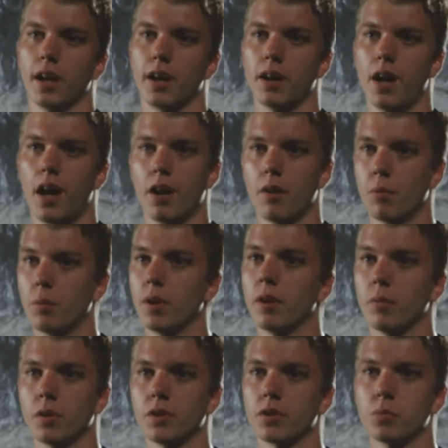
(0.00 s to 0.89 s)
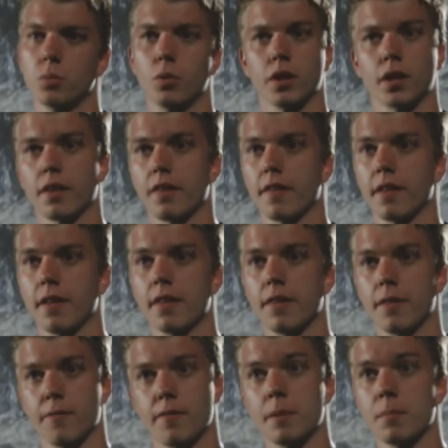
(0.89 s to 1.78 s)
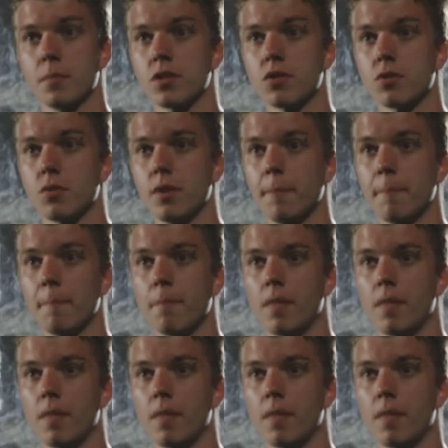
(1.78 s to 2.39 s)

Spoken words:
I really want to work in the film industry.